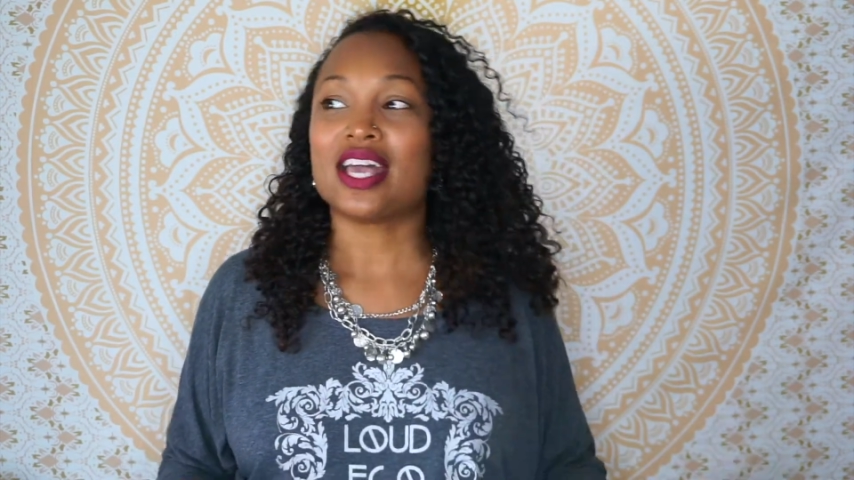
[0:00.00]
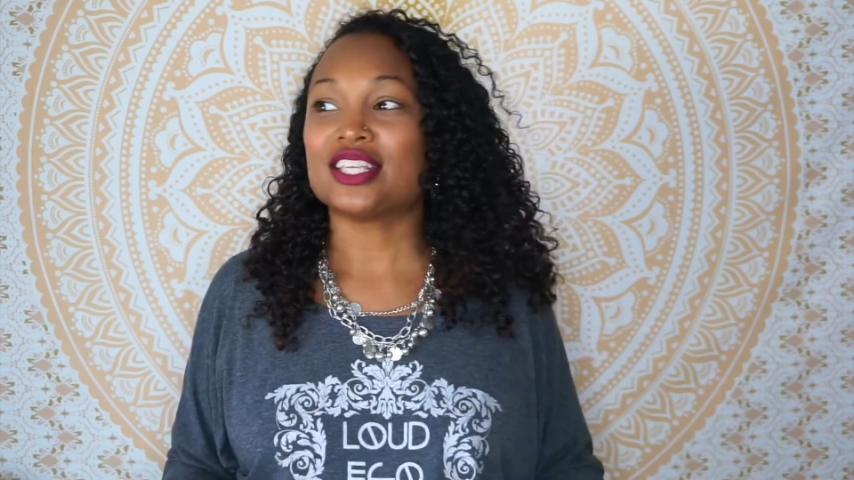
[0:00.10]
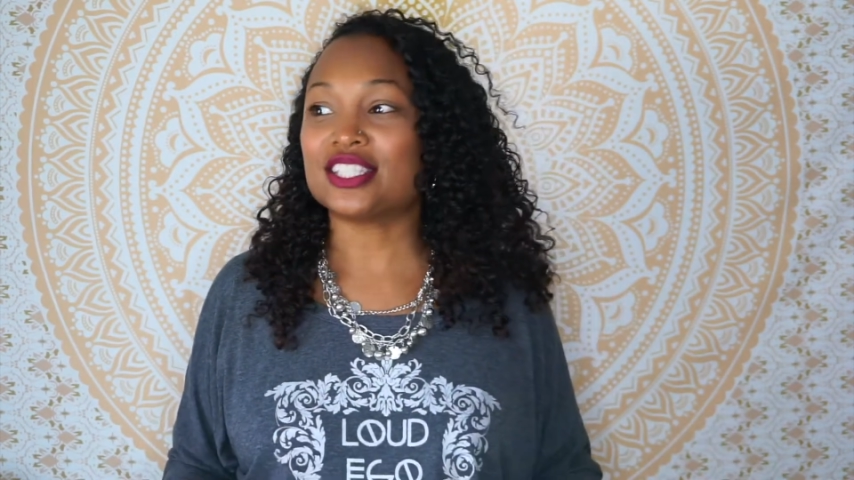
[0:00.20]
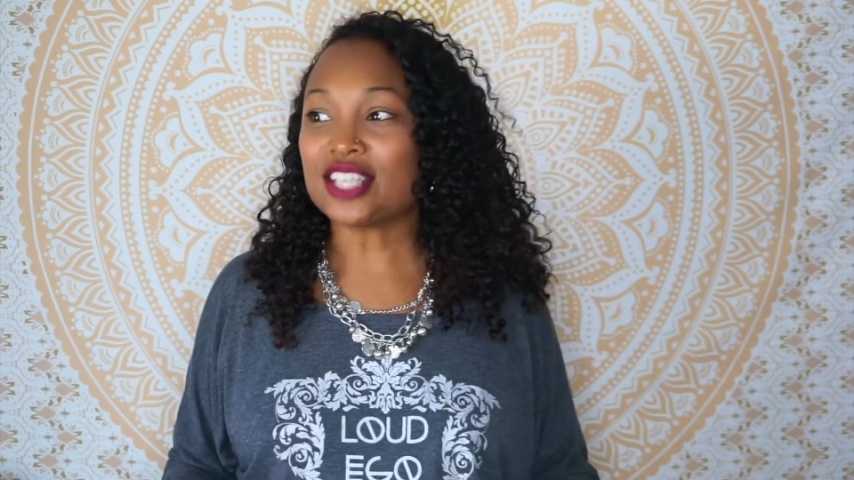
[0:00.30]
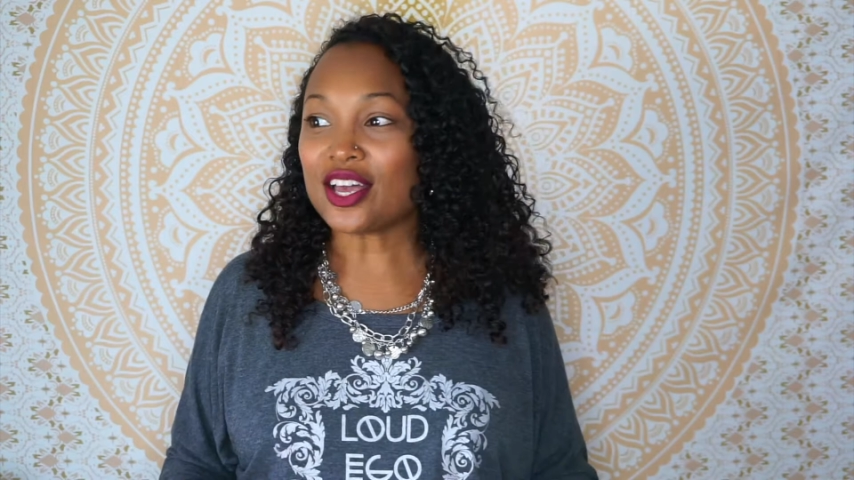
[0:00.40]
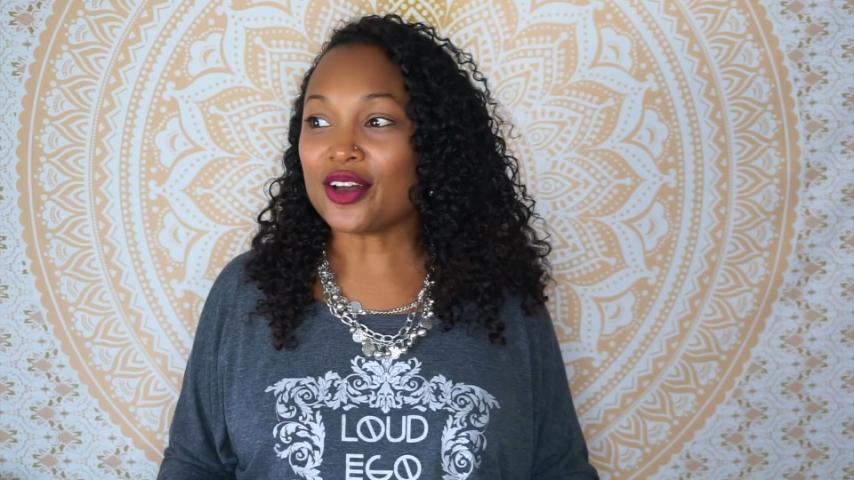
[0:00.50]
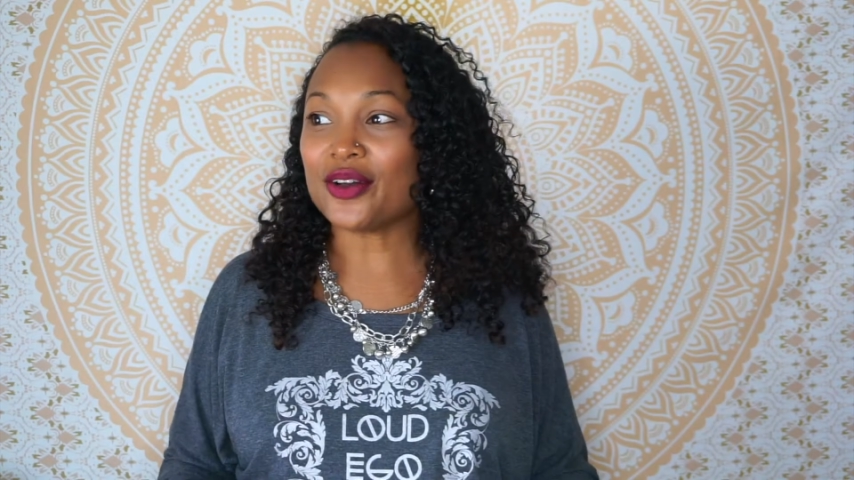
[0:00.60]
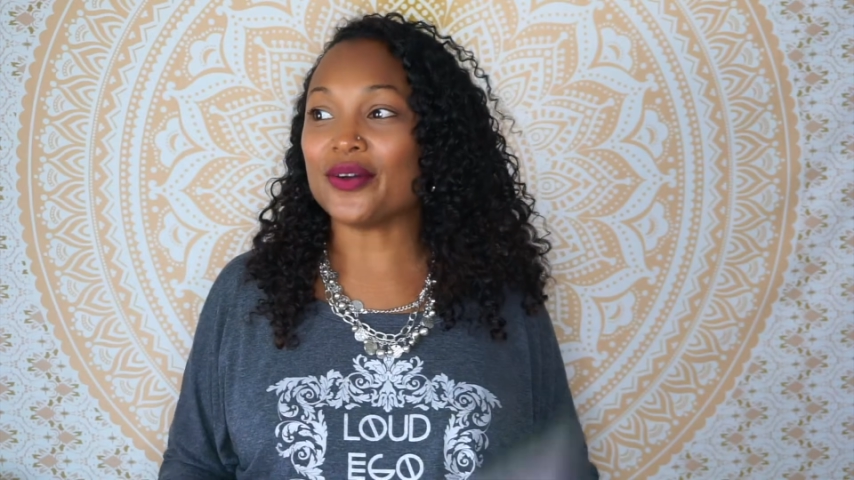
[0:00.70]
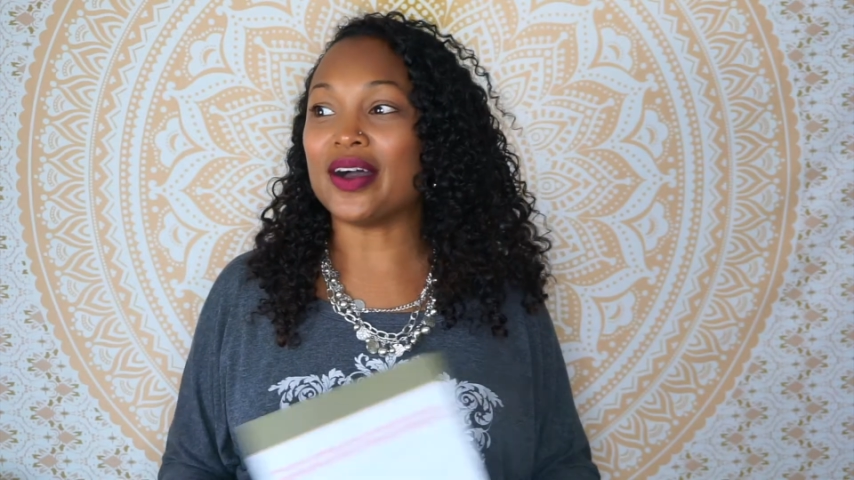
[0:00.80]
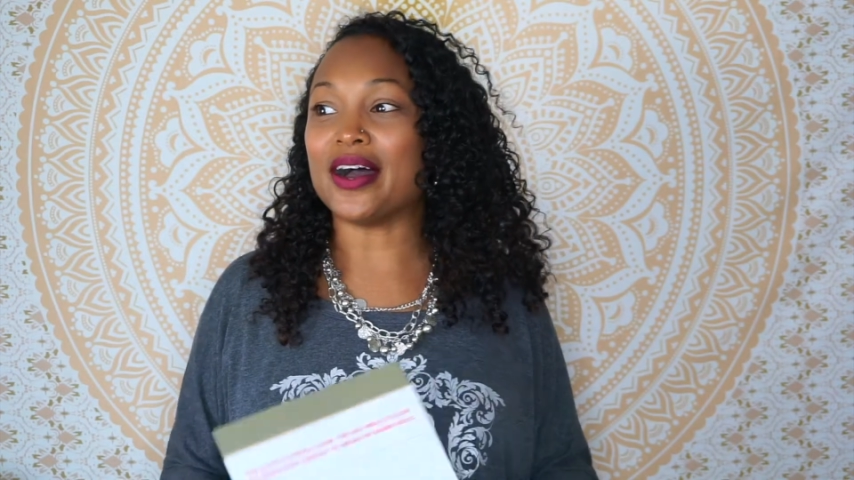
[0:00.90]

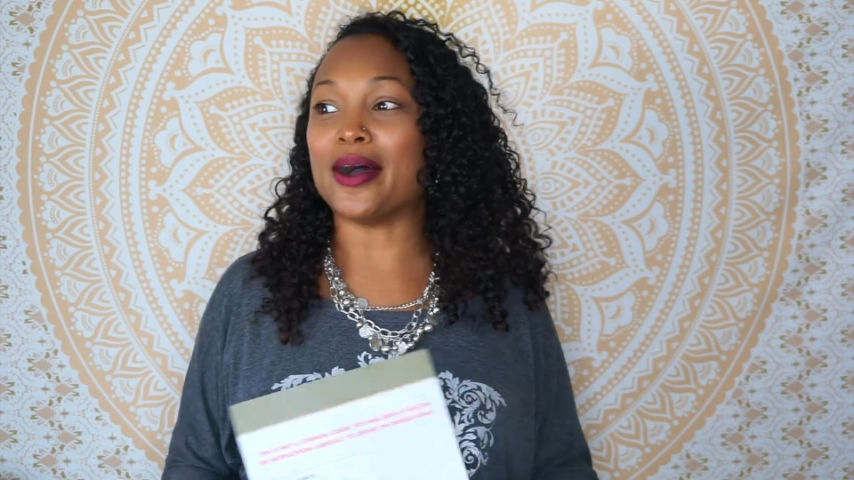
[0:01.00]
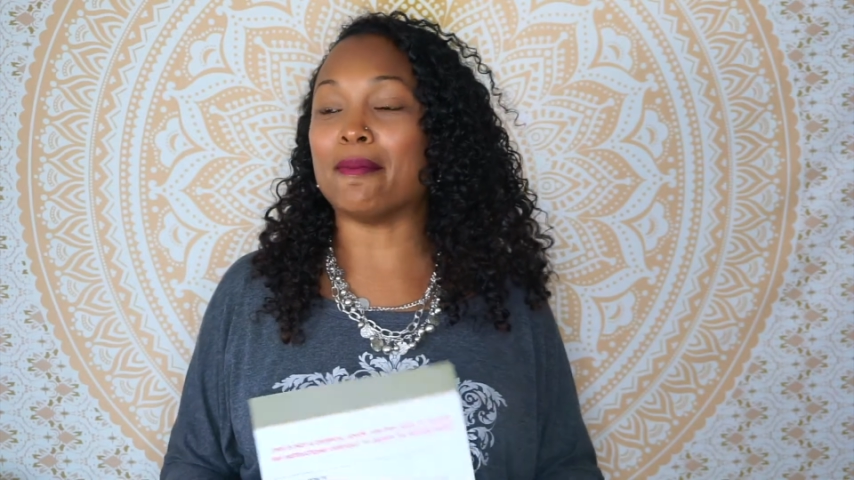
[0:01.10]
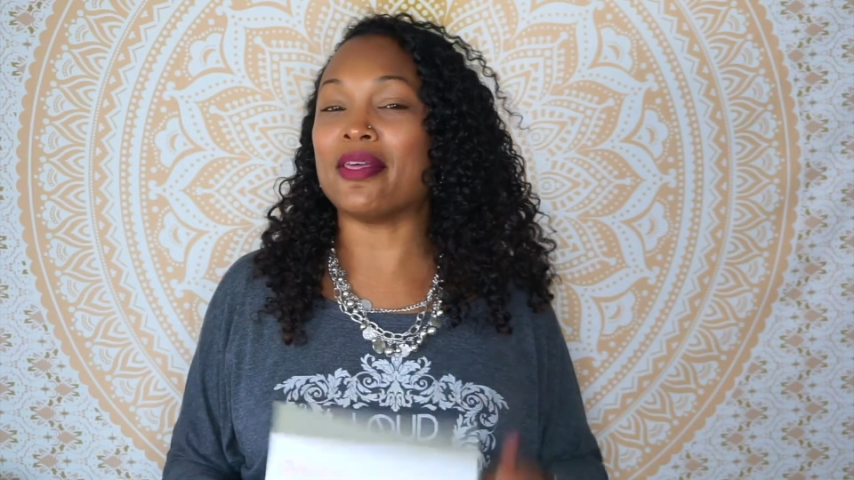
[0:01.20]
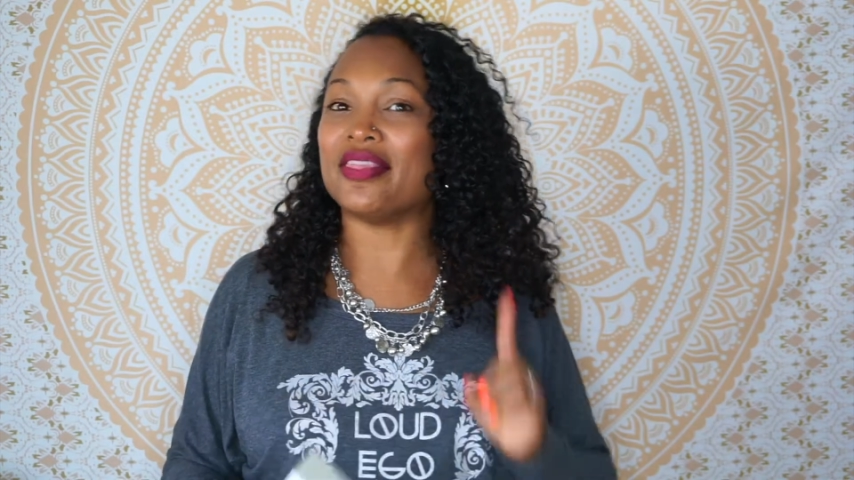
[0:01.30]
So um,